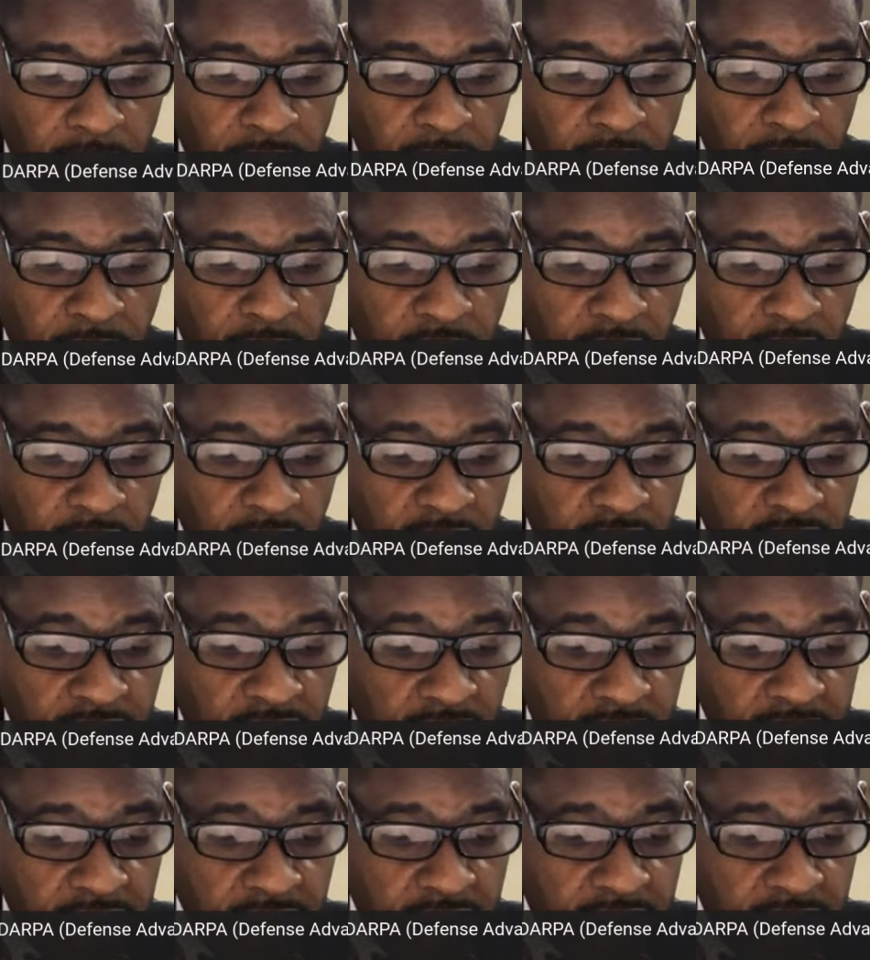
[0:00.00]
they
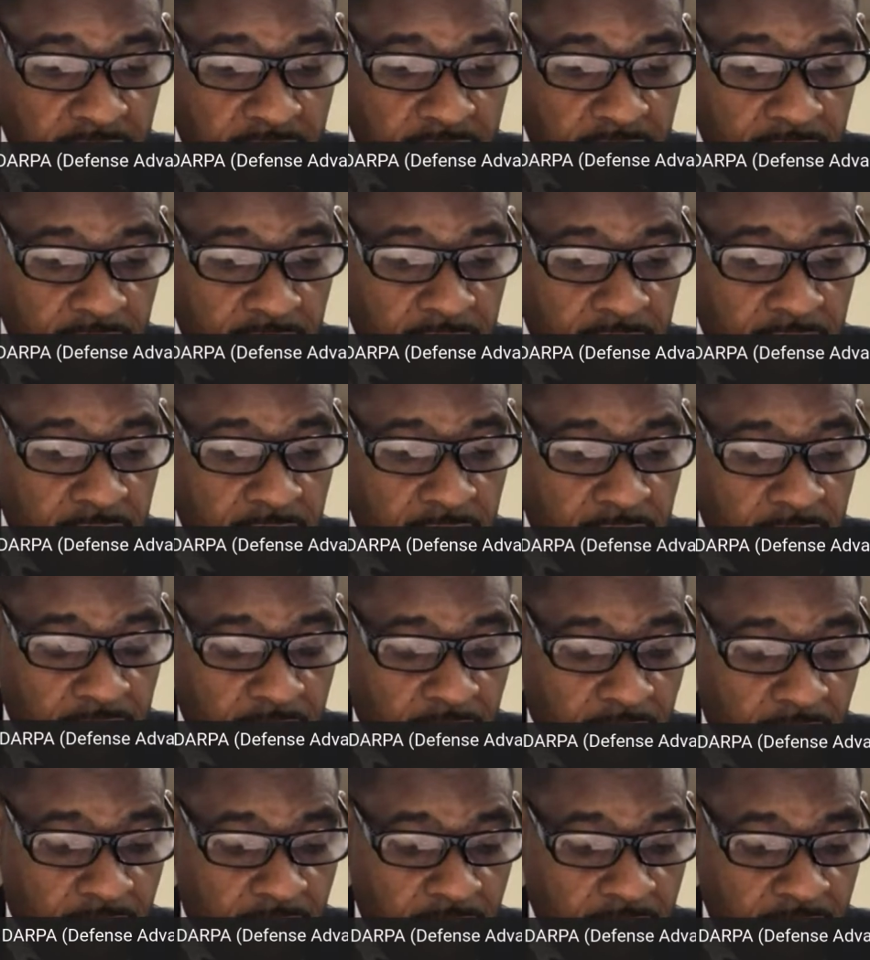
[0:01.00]
tested
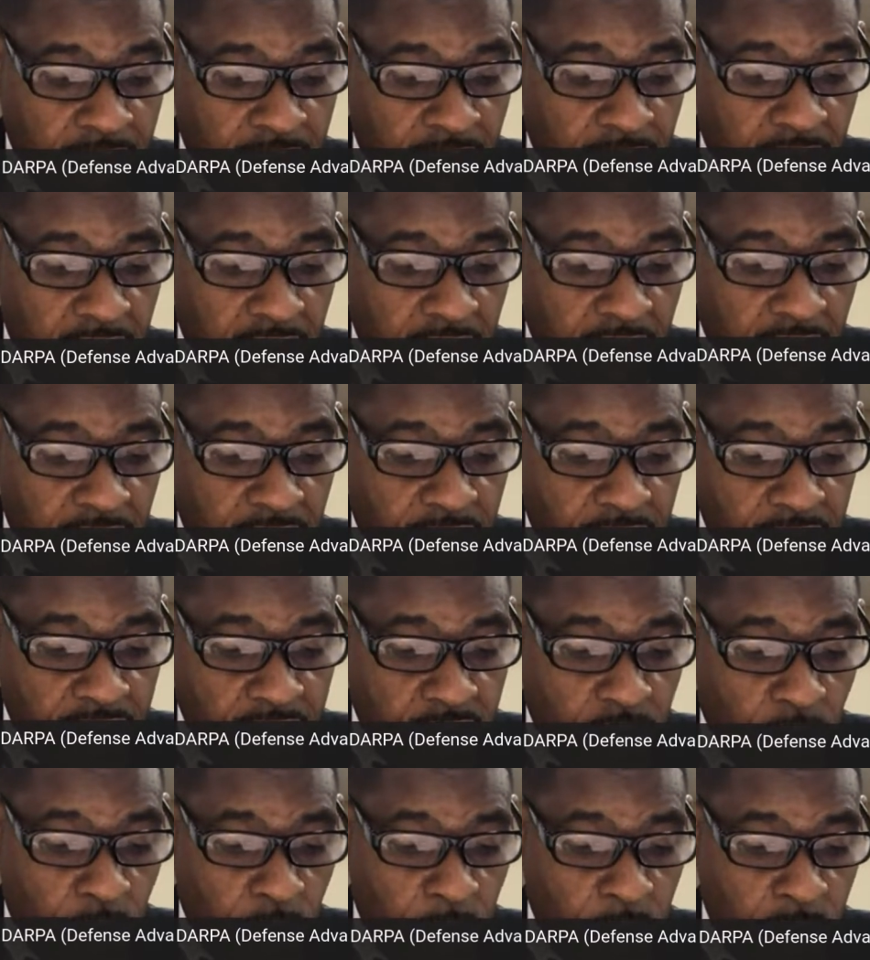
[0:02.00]
and gave a
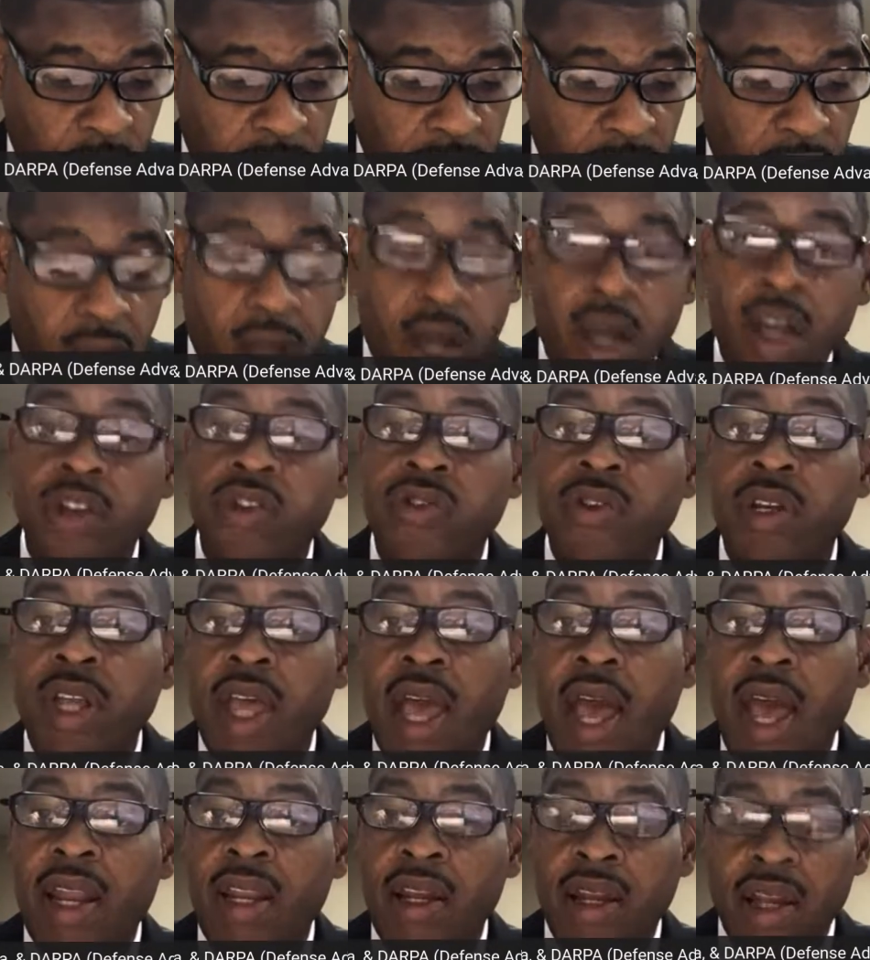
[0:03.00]
total of 100
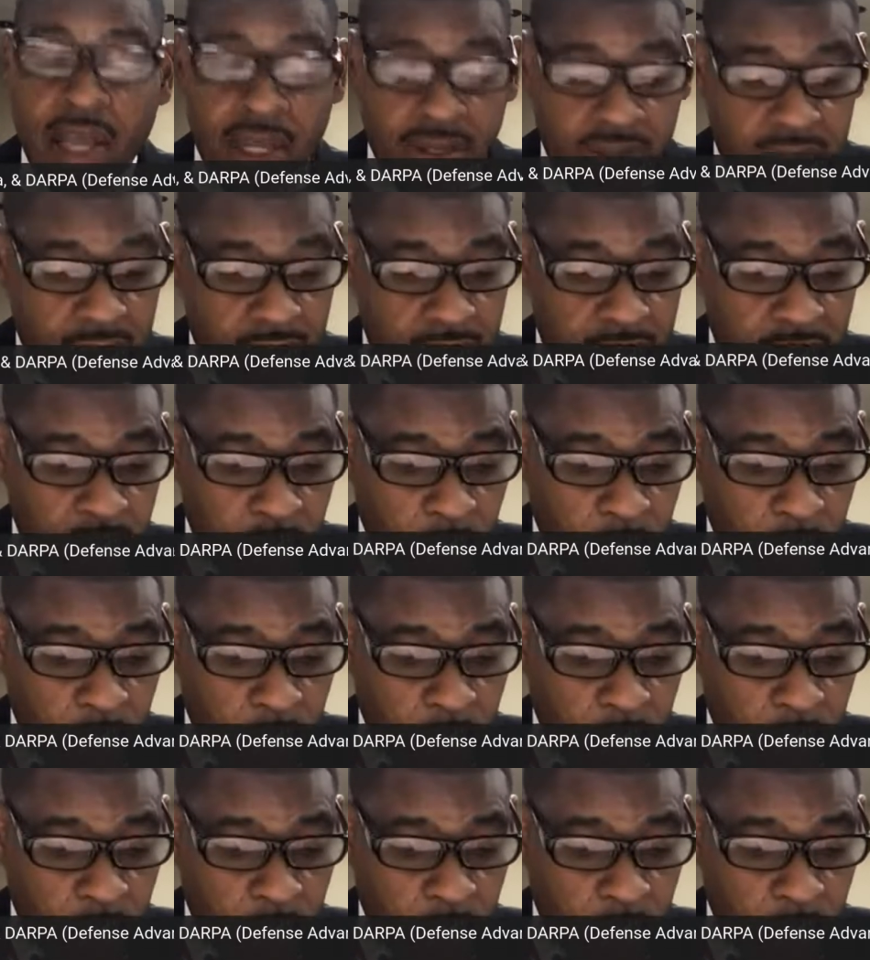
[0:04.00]
adolescents,